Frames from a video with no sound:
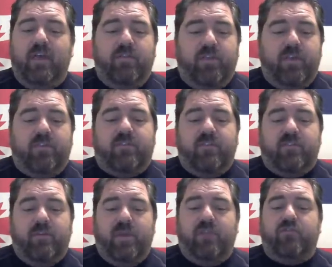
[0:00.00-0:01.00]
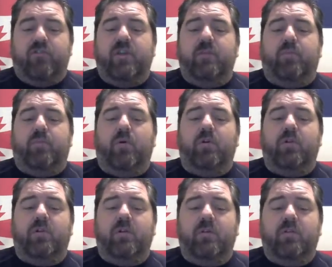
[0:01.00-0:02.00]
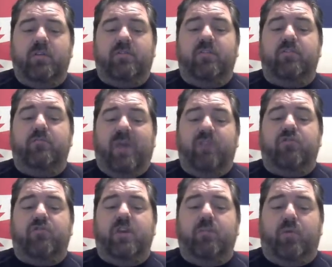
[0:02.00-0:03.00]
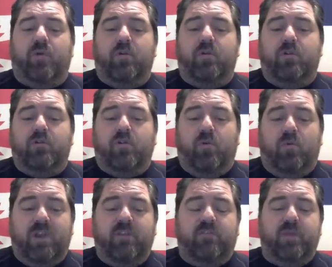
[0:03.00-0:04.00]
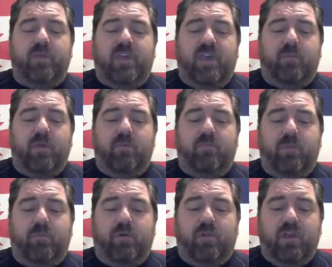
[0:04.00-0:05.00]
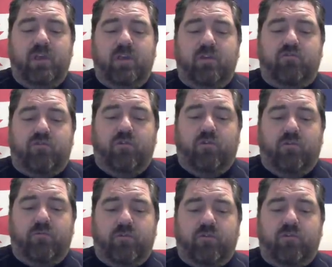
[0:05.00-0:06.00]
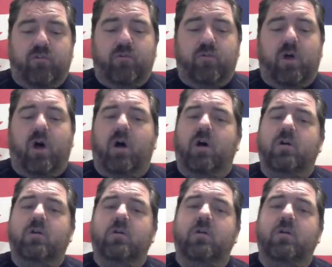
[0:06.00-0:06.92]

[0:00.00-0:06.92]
This is a majorly important. This is majorly important to what has been keeping people in control for so long.